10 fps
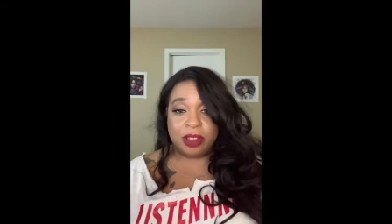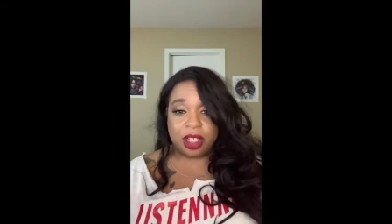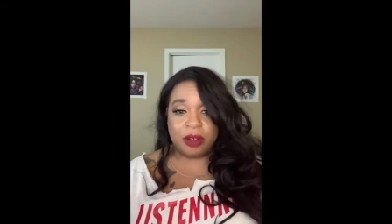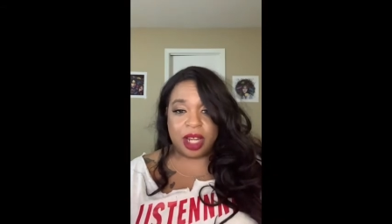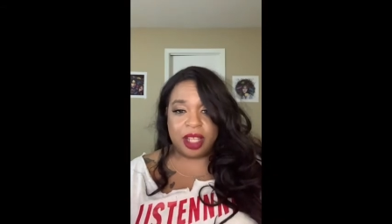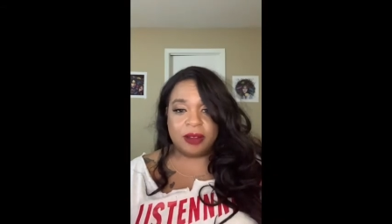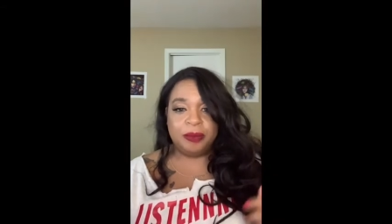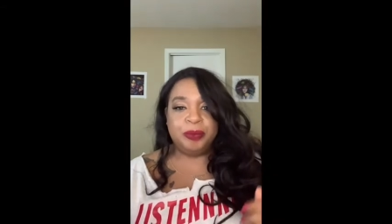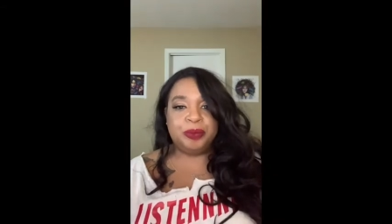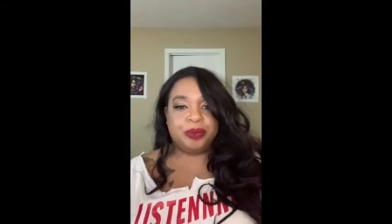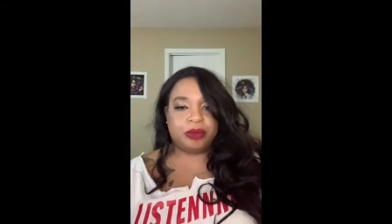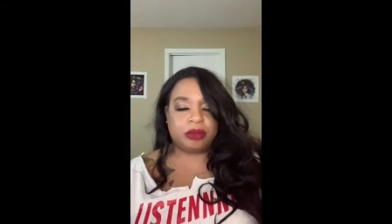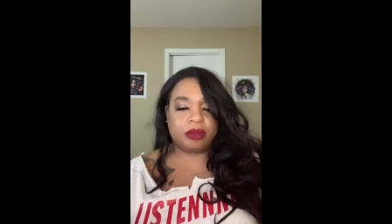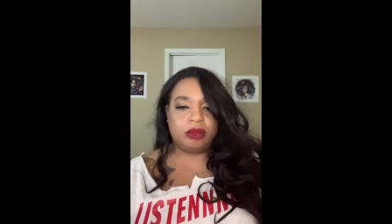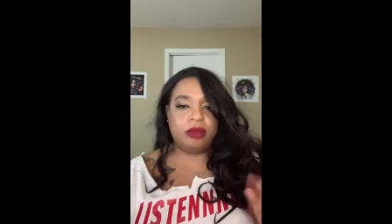to go down.
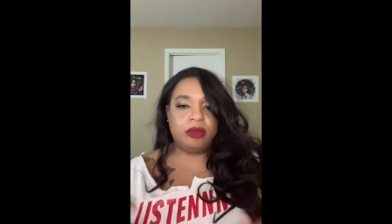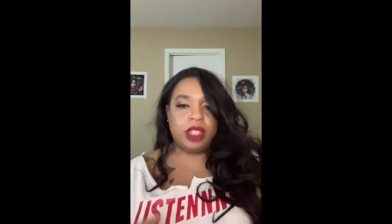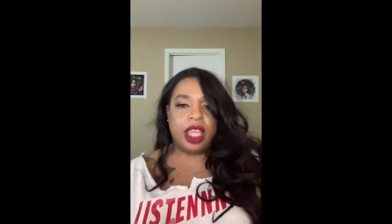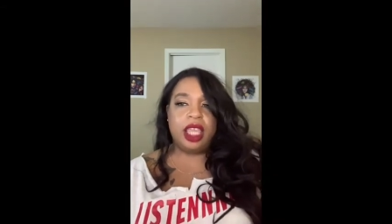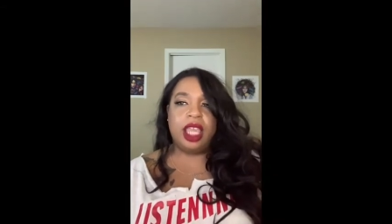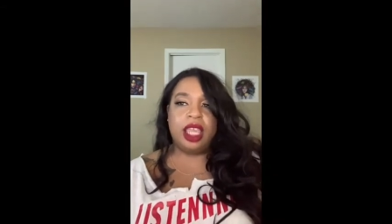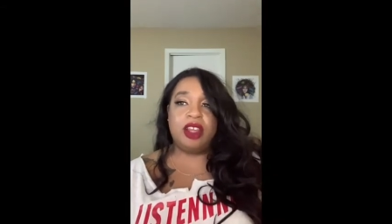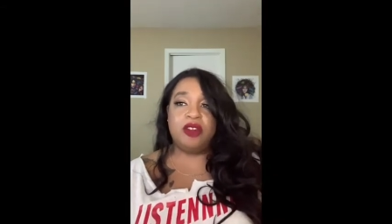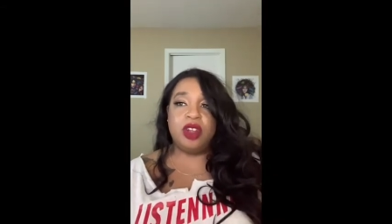And